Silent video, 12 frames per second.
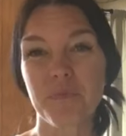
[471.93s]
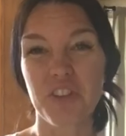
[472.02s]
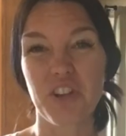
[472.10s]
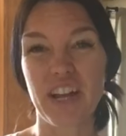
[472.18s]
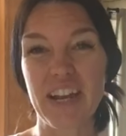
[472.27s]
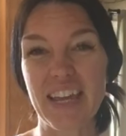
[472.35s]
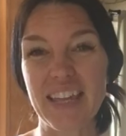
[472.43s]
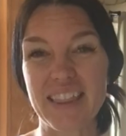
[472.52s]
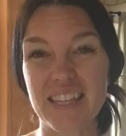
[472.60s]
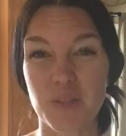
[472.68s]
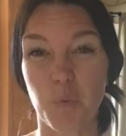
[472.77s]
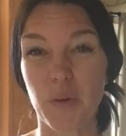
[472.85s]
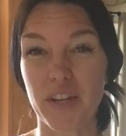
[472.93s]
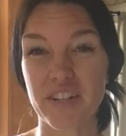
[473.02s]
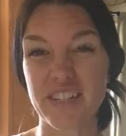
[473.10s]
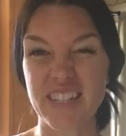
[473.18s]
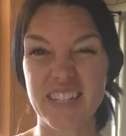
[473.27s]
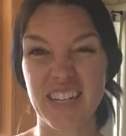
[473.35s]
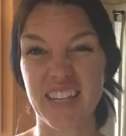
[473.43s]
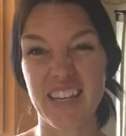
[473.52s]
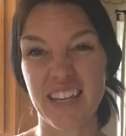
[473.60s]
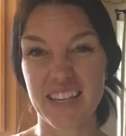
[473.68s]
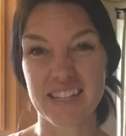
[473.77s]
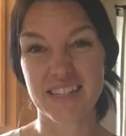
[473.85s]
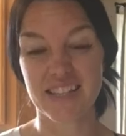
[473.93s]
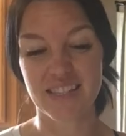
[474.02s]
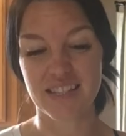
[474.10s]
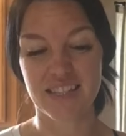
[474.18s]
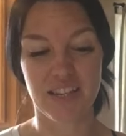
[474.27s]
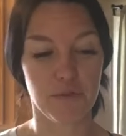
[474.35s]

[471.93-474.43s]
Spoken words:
they're going to get this weird sticky consistency.